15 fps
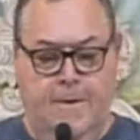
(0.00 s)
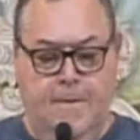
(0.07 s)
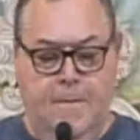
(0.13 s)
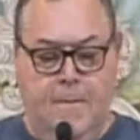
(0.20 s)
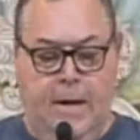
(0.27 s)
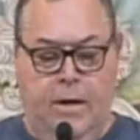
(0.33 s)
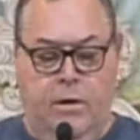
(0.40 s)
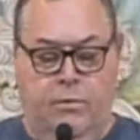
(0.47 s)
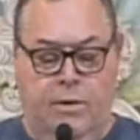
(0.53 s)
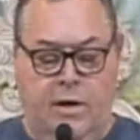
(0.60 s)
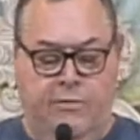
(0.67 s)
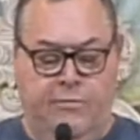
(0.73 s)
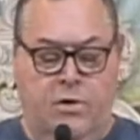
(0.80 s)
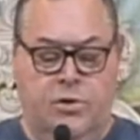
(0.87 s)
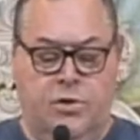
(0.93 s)
you know, when I
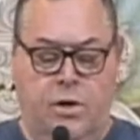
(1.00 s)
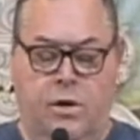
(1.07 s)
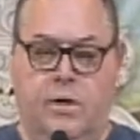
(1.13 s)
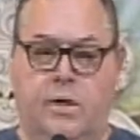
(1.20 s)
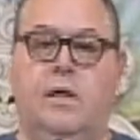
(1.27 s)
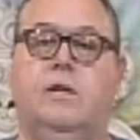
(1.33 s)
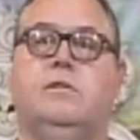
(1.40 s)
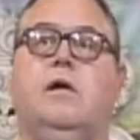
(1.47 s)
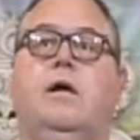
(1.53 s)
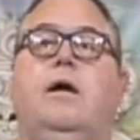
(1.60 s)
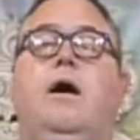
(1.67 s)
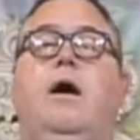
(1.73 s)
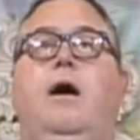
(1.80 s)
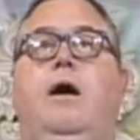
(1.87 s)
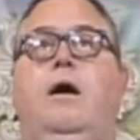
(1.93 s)
first heard it, I was like,
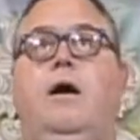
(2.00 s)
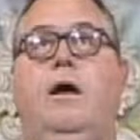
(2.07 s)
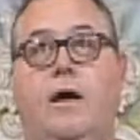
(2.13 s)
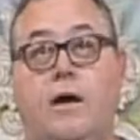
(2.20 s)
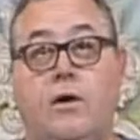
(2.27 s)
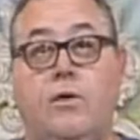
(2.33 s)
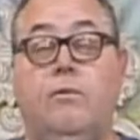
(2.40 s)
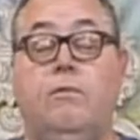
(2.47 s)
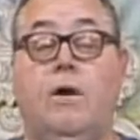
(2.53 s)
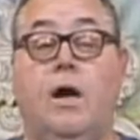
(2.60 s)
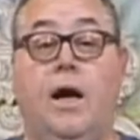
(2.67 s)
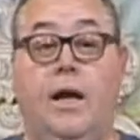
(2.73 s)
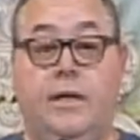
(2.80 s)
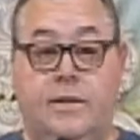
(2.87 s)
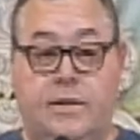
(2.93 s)

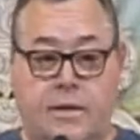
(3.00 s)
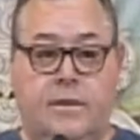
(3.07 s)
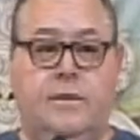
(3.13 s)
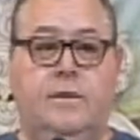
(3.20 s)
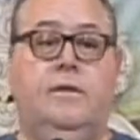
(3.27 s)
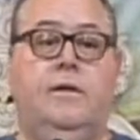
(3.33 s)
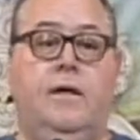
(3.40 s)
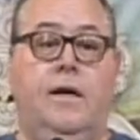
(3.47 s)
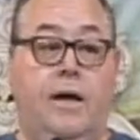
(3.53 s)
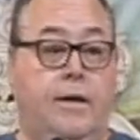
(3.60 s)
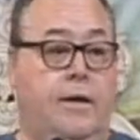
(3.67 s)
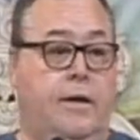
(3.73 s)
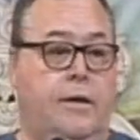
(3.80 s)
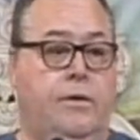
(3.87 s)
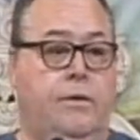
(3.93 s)
right. How are you
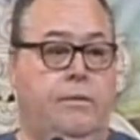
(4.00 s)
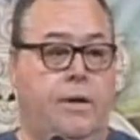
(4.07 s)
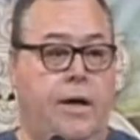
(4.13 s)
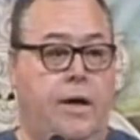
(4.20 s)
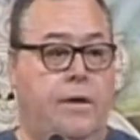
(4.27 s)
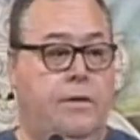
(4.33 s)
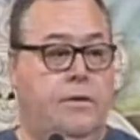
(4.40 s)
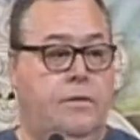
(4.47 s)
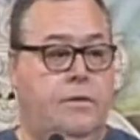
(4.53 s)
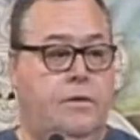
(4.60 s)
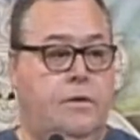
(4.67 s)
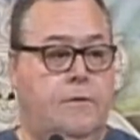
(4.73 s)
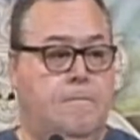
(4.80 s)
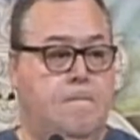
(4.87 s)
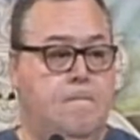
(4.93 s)
going to do that?
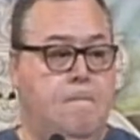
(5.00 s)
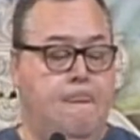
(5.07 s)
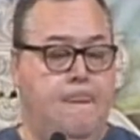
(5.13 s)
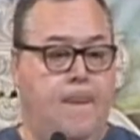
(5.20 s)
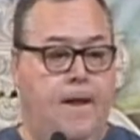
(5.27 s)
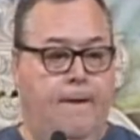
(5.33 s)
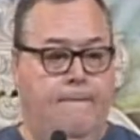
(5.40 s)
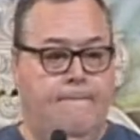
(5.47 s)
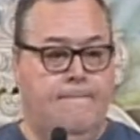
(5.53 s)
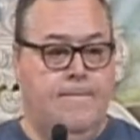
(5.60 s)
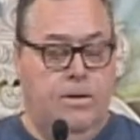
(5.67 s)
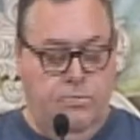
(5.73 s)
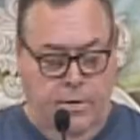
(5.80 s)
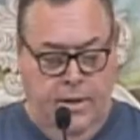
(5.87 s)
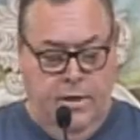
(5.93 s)
You
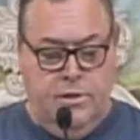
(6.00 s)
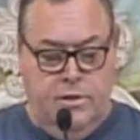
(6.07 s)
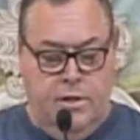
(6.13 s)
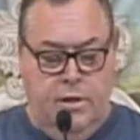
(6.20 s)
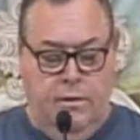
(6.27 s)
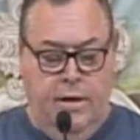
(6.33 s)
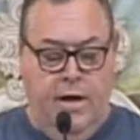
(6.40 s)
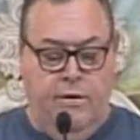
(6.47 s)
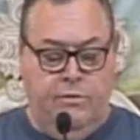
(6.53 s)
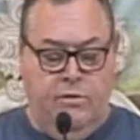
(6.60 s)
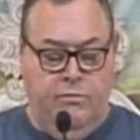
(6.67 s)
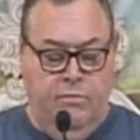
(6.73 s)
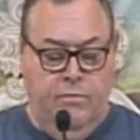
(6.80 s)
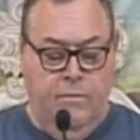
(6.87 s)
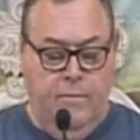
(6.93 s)
don't necessarily have to,
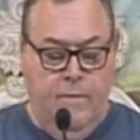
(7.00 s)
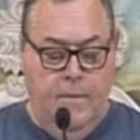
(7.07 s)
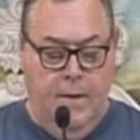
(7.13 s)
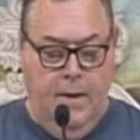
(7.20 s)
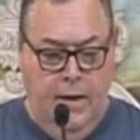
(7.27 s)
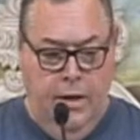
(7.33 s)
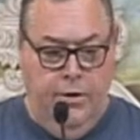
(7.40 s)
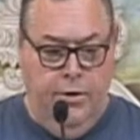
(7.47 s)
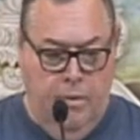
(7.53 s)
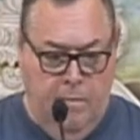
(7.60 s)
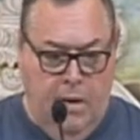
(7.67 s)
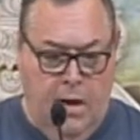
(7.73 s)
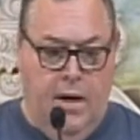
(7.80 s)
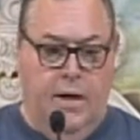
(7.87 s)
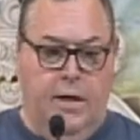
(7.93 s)
in your
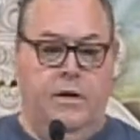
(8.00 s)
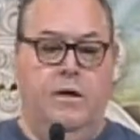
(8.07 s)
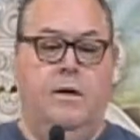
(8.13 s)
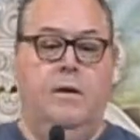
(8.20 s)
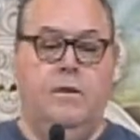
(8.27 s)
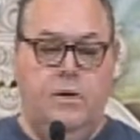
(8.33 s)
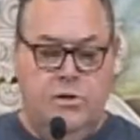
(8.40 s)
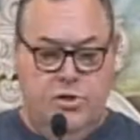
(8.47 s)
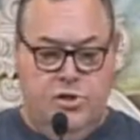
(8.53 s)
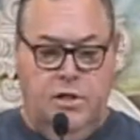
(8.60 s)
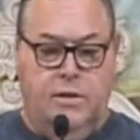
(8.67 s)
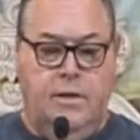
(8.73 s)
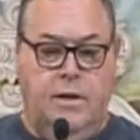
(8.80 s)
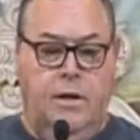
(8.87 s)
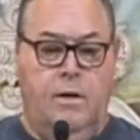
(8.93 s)
mind,
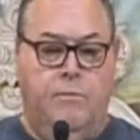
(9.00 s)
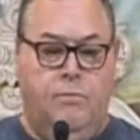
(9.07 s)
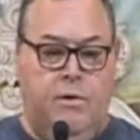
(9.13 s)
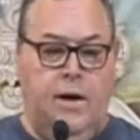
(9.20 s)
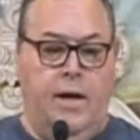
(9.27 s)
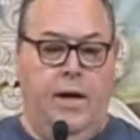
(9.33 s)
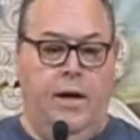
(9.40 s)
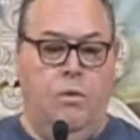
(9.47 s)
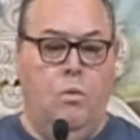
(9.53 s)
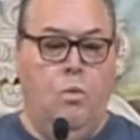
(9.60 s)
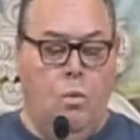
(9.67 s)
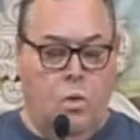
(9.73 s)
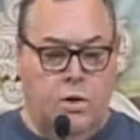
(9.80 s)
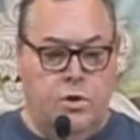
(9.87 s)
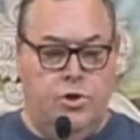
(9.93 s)
sit there and pray.
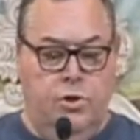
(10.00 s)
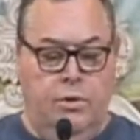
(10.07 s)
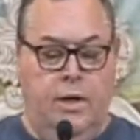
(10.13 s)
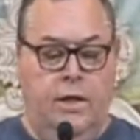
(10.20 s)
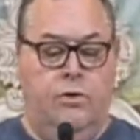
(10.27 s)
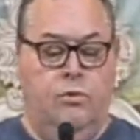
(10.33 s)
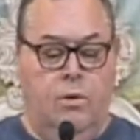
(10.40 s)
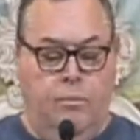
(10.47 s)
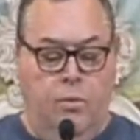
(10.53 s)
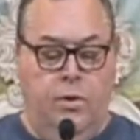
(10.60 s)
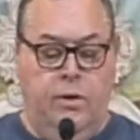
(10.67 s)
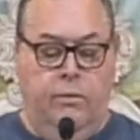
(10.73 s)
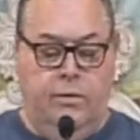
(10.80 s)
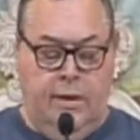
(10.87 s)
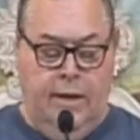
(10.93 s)
Once you get to a
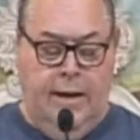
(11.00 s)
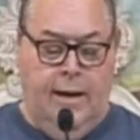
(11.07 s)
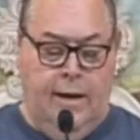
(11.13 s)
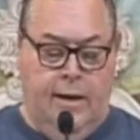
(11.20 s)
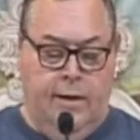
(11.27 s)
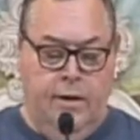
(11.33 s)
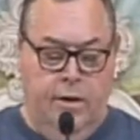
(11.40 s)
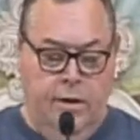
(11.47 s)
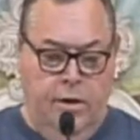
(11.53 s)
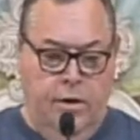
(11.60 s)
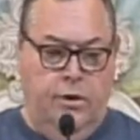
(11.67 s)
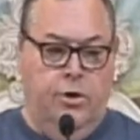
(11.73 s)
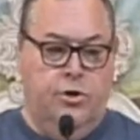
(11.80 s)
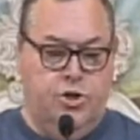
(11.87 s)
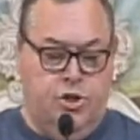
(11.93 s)
point with God,
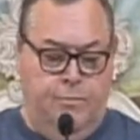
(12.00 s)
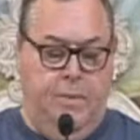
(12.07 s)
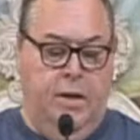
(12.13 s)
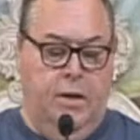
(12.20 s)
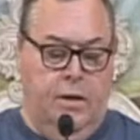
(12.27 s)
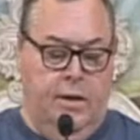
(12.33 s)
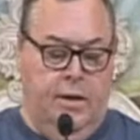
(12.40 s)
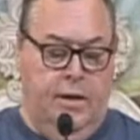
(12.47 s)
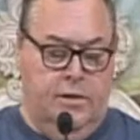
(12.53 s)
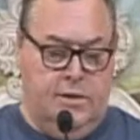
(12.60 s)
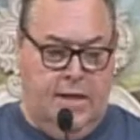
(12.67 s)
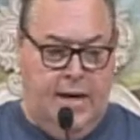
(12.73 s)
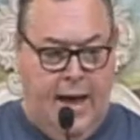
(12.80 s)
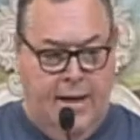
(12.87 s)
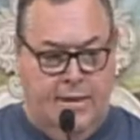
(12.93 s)
your spirit is
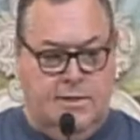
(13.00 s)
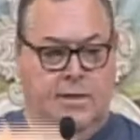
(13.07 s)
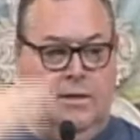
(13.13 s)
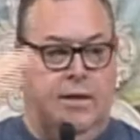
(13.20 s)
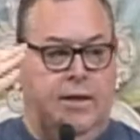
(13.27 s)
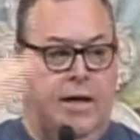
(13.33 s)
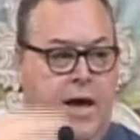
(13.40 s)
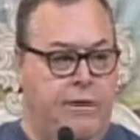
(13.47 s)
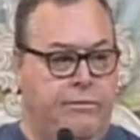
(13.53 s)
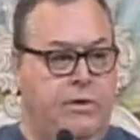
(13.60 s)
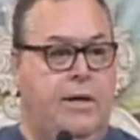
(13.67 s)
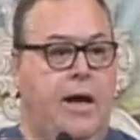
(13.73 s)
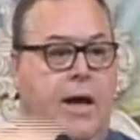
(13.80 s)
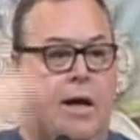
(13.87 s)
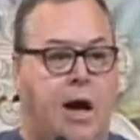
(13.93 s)
constantly having
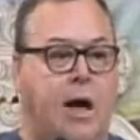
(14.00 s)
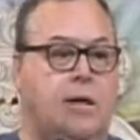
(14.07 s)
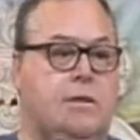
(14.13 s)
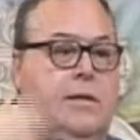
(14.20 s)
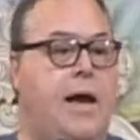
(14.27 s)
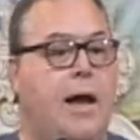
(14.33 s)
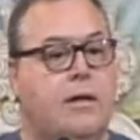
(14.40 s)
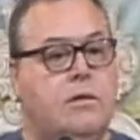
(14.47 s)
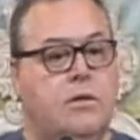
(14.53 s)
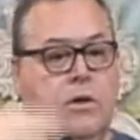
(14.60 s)
that contact